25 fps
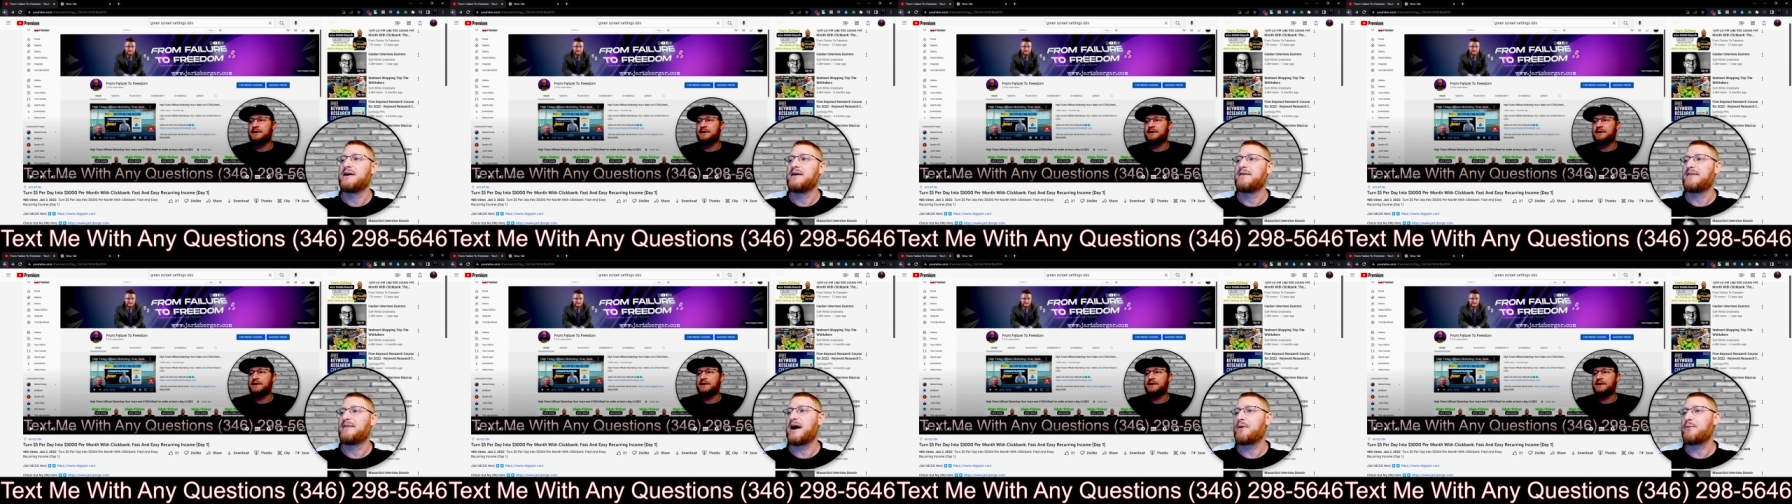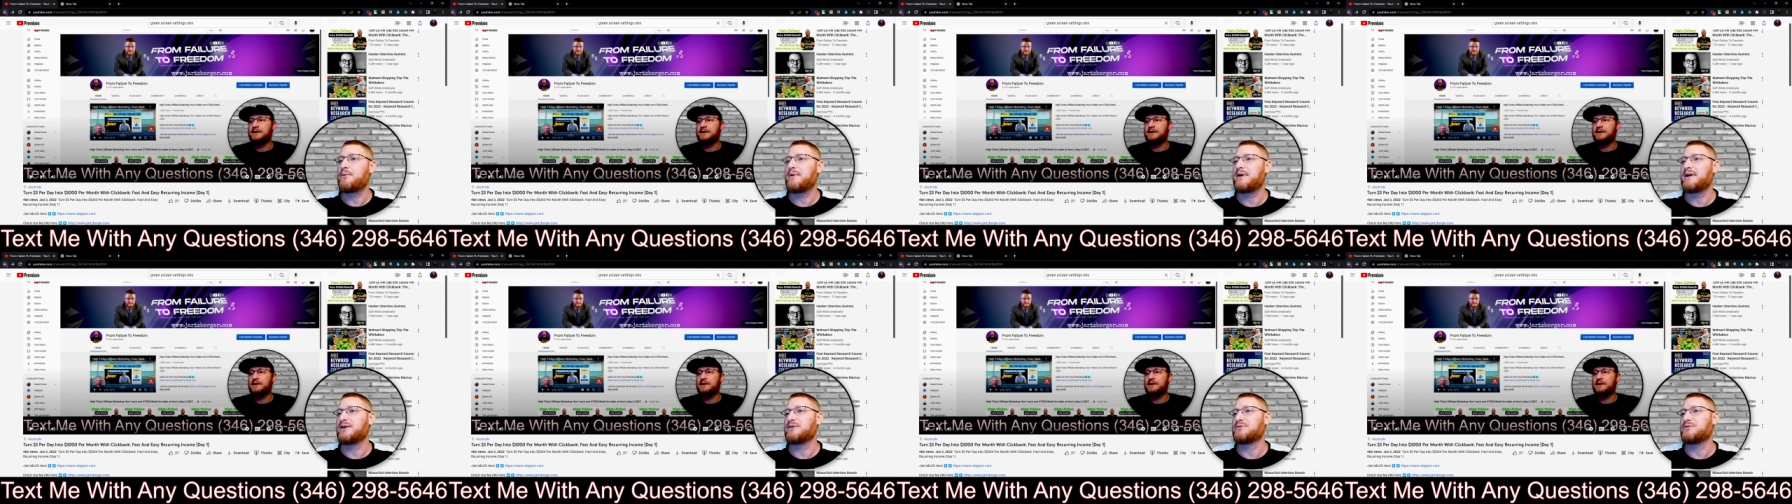That
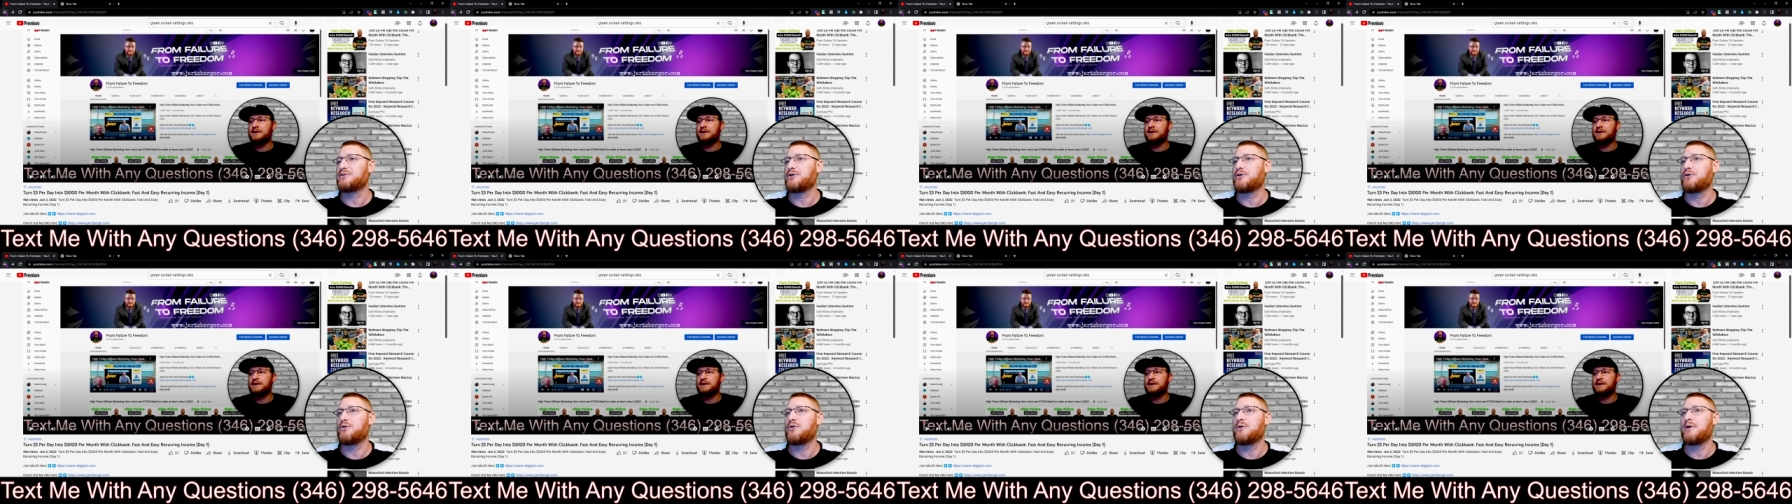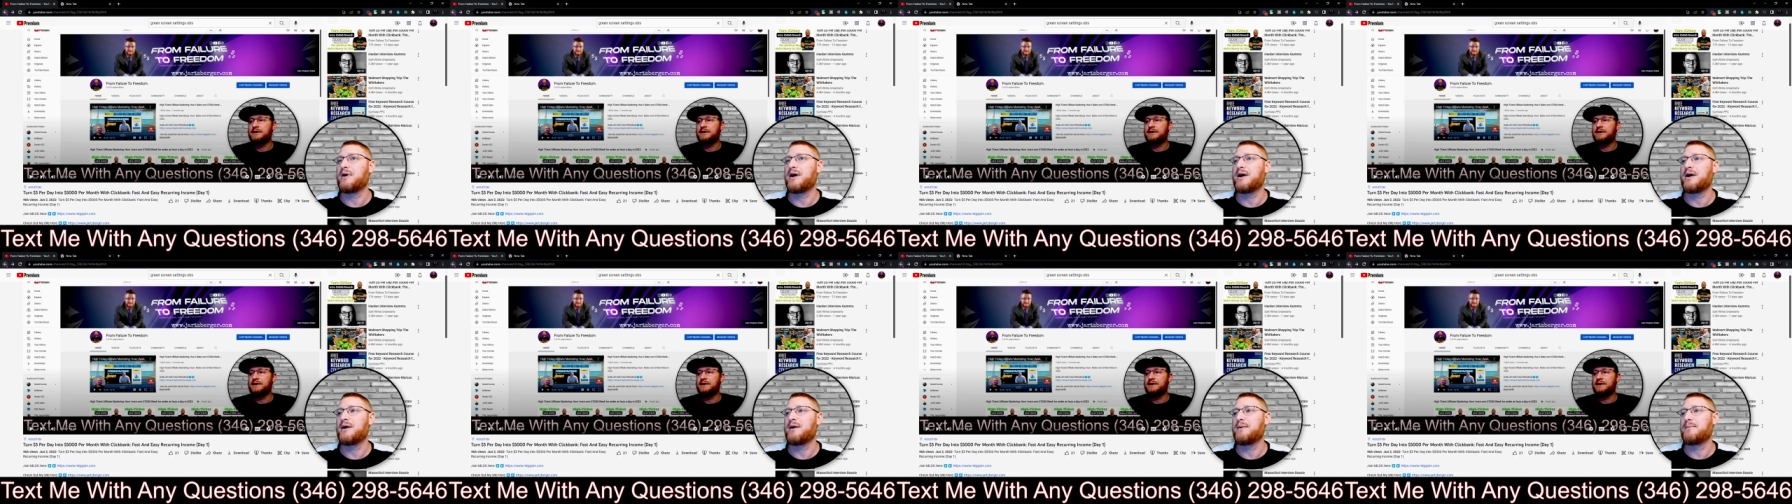way you'll
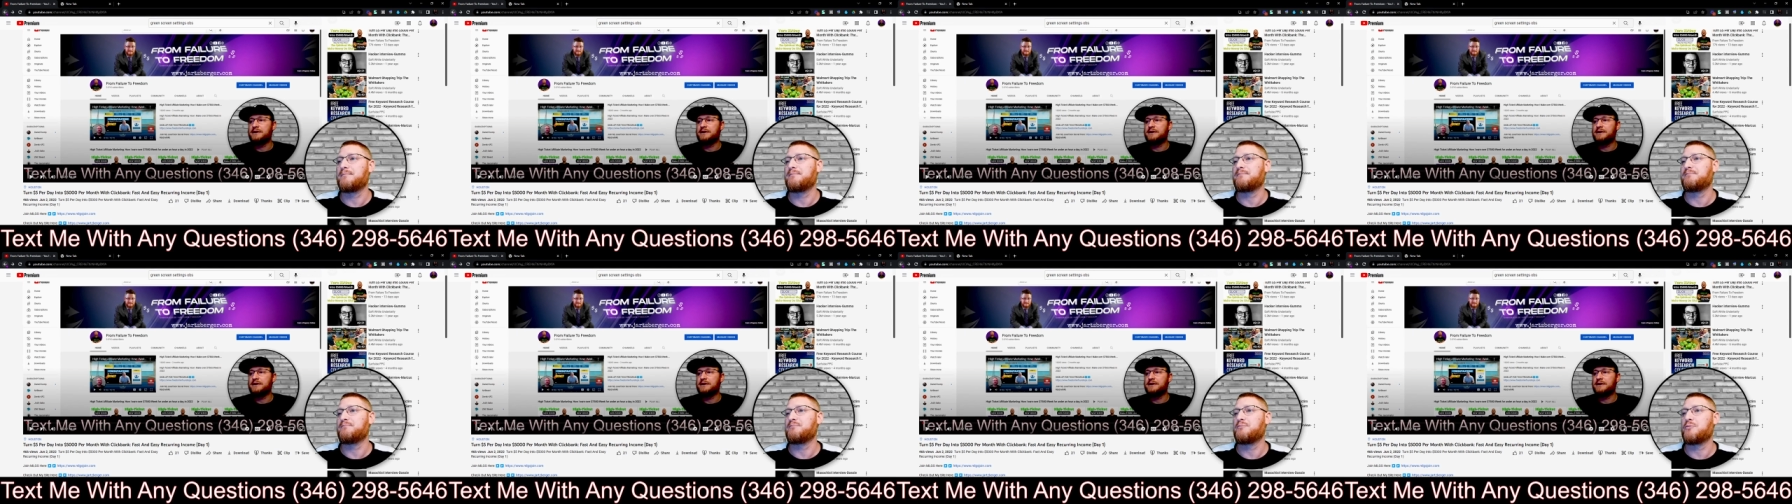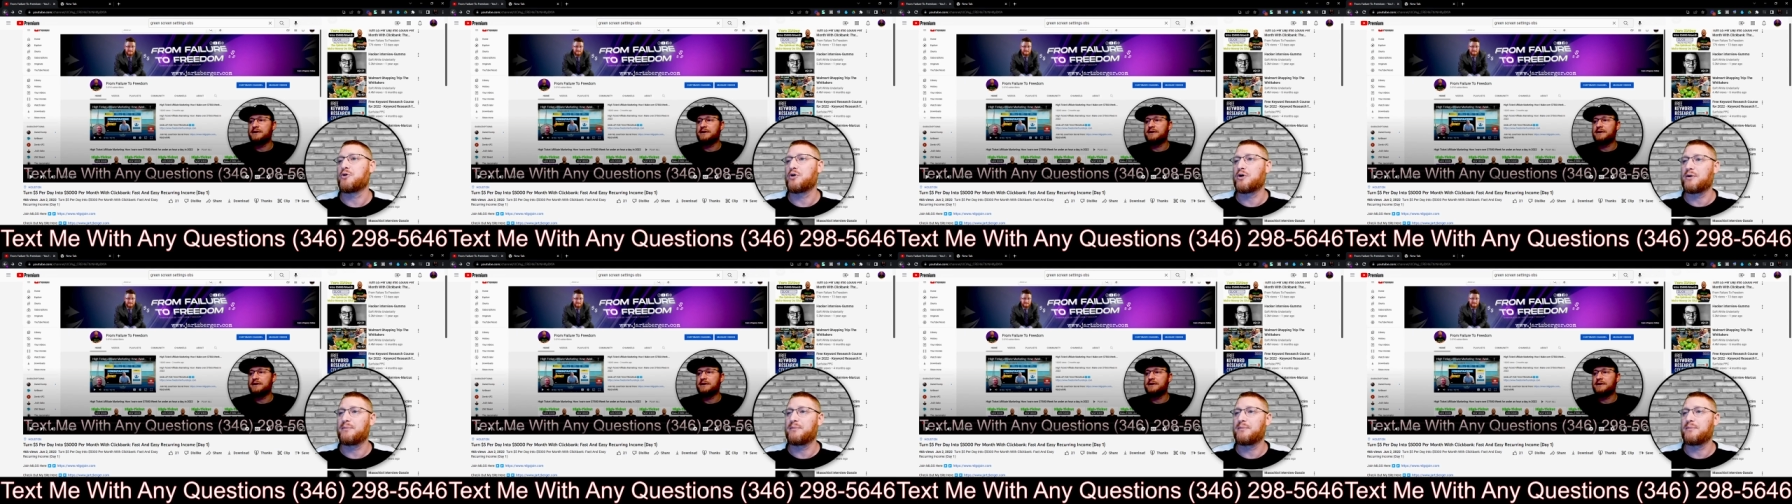know more